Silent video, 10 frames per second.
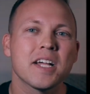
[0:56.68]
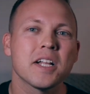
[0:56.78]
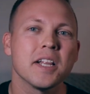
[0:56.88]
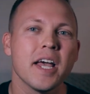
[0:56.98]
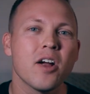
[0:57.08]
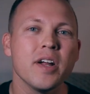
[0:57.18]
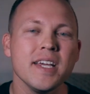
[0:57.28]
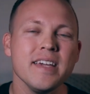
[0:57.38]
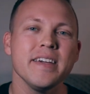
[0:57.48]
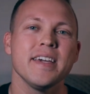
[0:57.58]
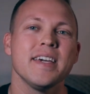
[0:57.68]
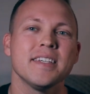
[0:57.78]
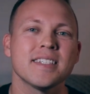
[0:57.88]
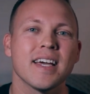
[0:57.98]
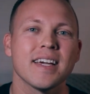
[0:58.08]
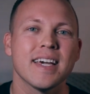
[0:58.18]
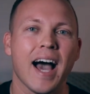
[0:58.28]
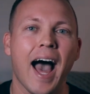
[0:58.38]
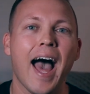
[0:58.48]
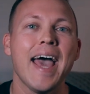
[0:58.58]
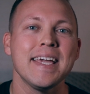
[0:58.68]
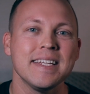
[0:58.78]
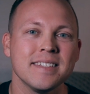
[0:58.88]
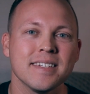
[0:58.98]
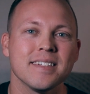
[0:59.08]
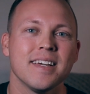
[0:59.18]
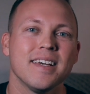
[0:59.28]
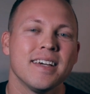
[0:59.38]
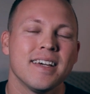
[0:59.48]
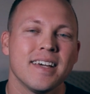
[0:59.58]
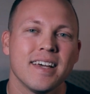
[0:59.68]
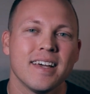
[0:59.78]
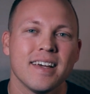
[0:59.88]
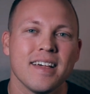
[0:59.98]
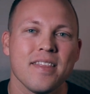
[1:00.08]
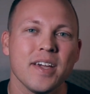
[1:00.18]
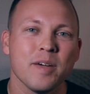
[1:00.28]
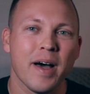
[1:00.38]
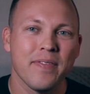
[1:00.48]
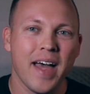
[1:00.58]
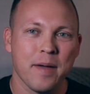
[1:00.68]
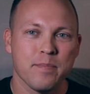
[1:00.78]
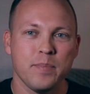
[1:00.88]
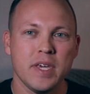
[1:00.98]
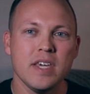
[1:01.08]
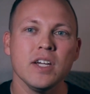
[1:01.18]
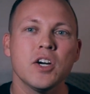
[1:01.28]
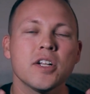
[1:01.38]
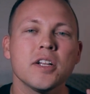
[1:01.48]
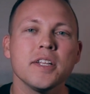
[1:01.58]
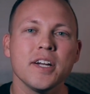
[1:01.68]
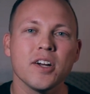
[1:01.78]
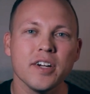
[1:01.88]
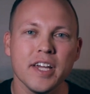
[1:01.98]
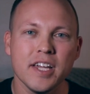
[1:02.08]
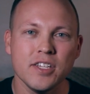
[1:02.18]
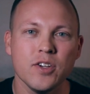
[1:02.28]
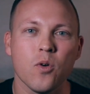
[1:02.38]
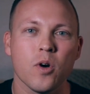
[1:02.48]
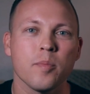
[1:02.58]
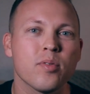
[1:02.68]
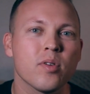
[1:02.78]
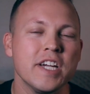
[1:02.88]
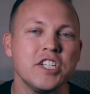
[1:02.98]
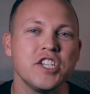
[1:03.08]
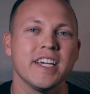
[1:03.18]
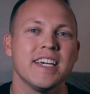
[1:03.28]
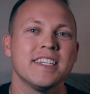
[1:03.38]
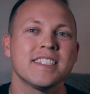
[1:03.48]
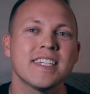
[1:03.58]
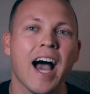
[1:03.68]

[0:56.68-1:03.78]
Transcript: clarity is kind. Think about that. Being clear in your preaching is